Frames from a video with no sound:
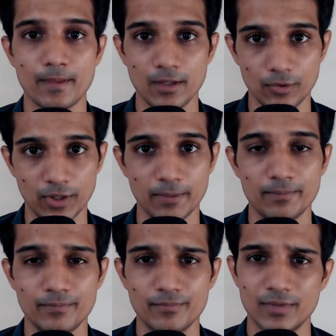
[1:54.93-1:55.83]
Okay,
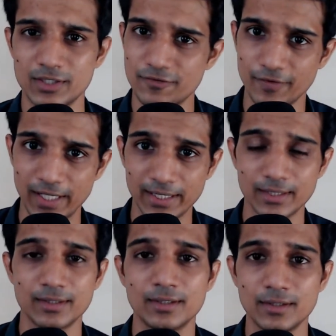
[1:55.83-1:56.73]
that's fine,
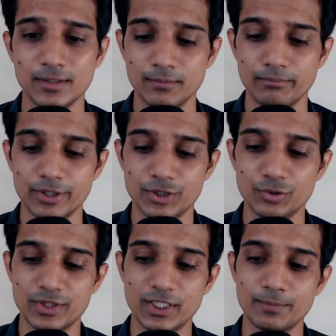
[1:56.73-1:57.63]
but you
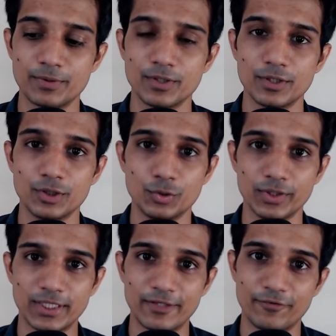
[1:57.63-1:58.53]
keep doing
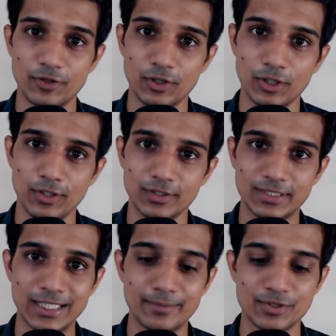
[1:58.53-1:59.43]
that for a long
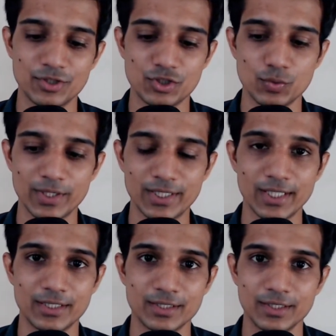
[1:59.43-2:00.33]
time in such a way
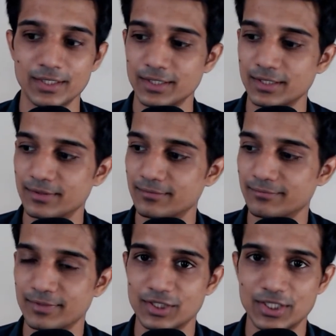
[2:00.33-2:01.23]
that
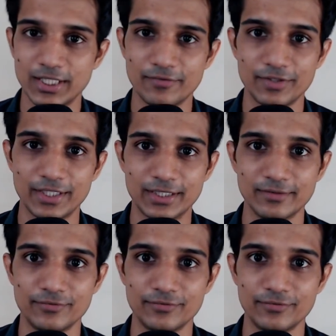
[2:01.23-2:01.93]
it's kind of addictive.